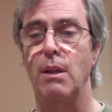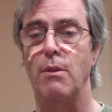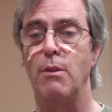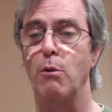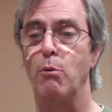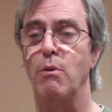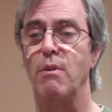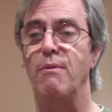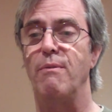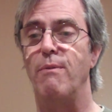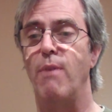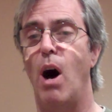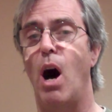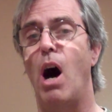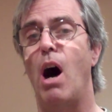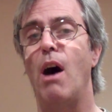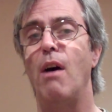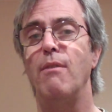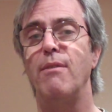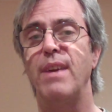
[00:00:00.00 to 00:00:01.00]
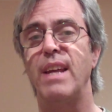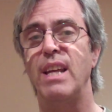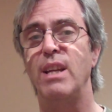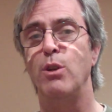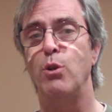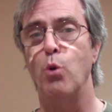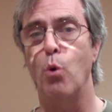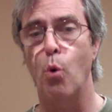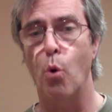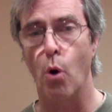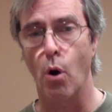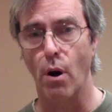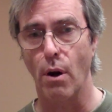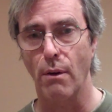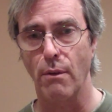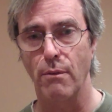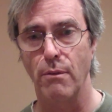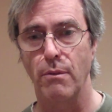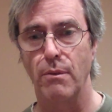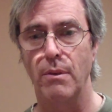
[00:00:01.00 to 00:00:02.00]
The revolving door,
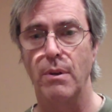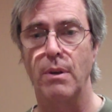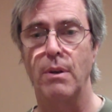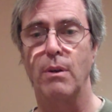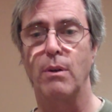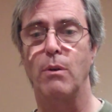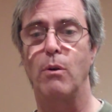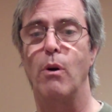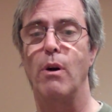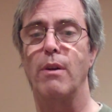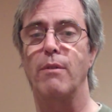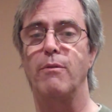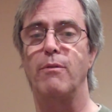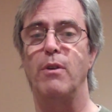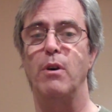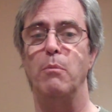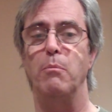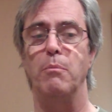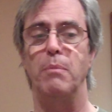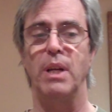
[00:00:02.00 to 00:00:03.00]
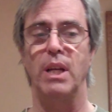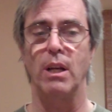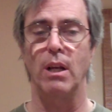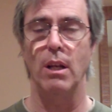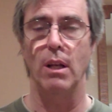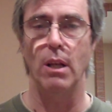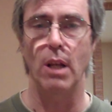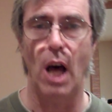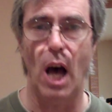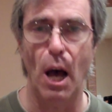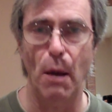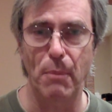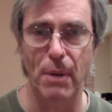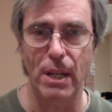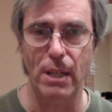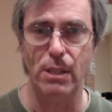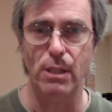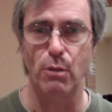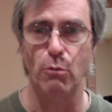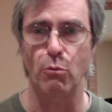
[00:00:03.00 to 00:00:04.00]
going from being a
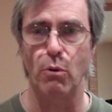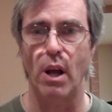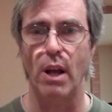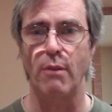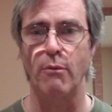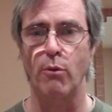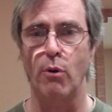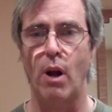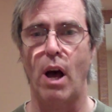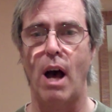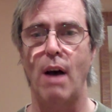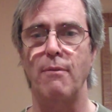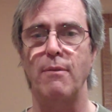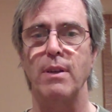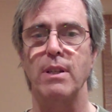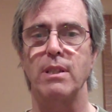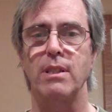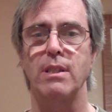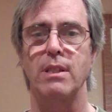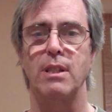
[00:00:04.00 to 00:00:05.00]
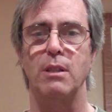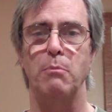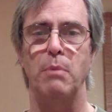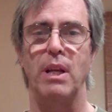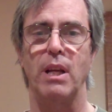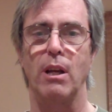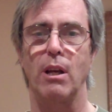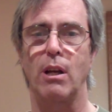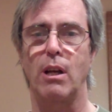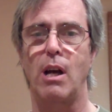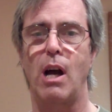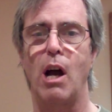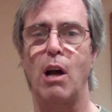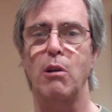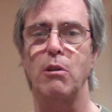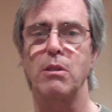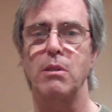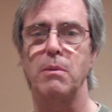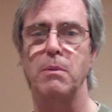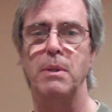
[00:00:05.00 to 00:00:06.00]
lobbyist and running for office to being a
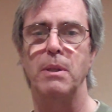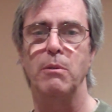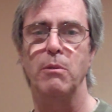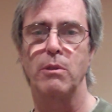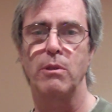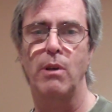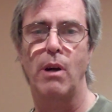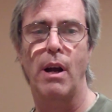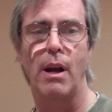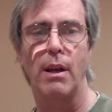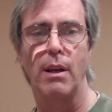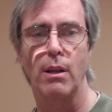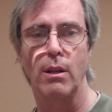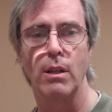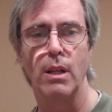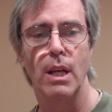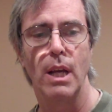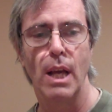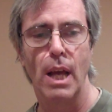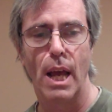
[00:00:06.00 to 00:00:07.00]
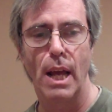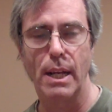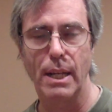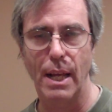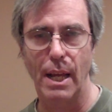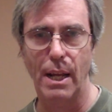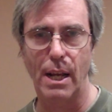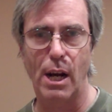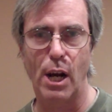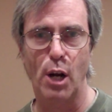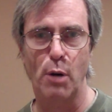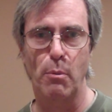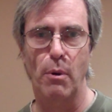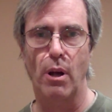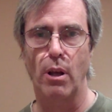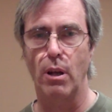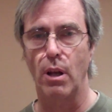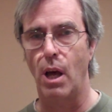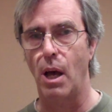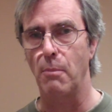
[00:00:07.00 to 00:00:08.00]
congressman retiring and getting hired
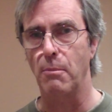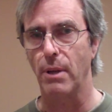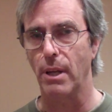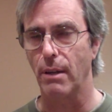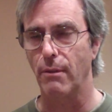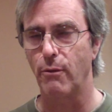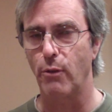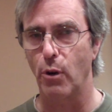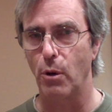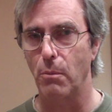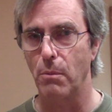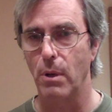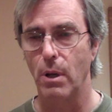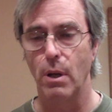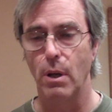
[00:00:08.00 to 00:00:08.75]
by a lobbying firm.